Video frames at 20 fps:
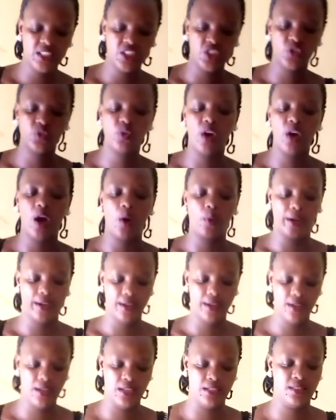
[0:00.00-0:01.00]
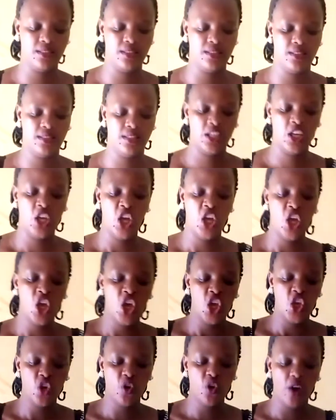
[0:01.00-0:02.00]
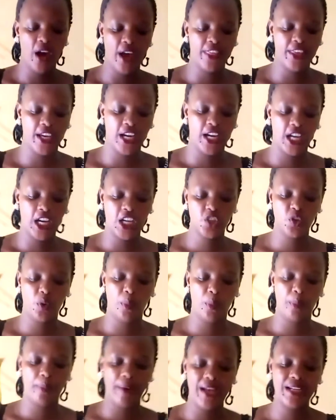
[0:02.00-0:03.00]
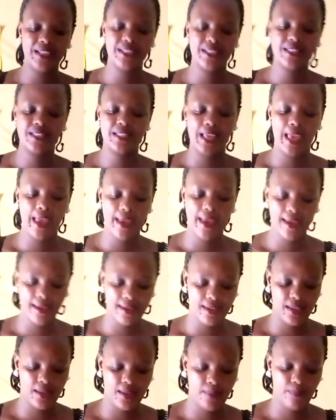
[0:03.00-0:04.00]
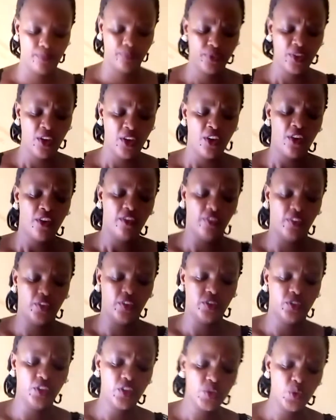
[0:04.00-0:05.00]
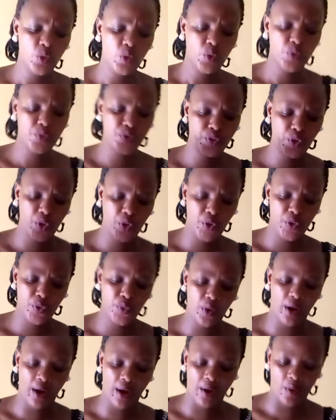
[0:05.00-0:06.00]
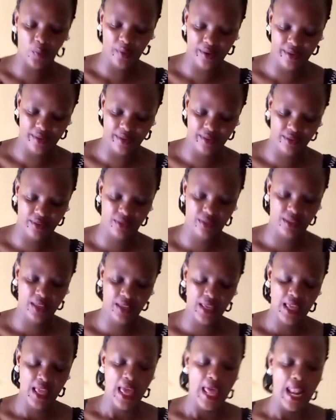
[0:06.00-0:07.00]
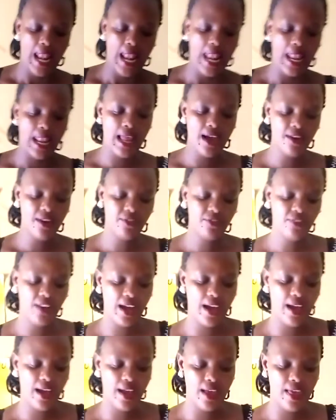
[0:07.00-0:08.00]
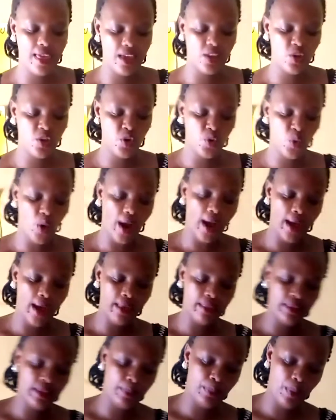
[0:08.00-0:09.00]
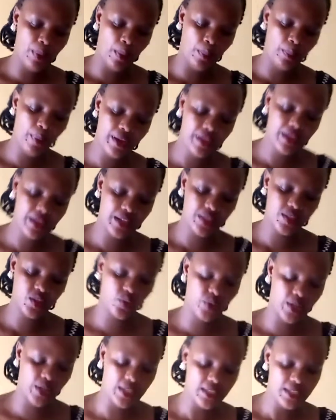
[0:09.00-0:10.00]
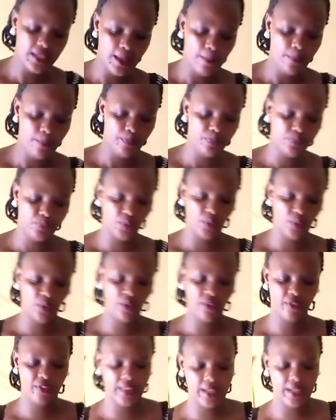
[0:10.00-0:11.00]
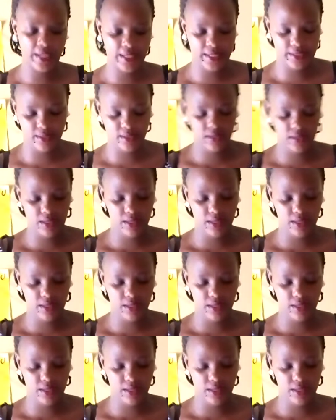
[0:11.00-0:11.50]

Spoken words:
into our hearts. You are the cattle bird's egg. For those who saw you are worth. Love, you are the papyrus reed of the lake,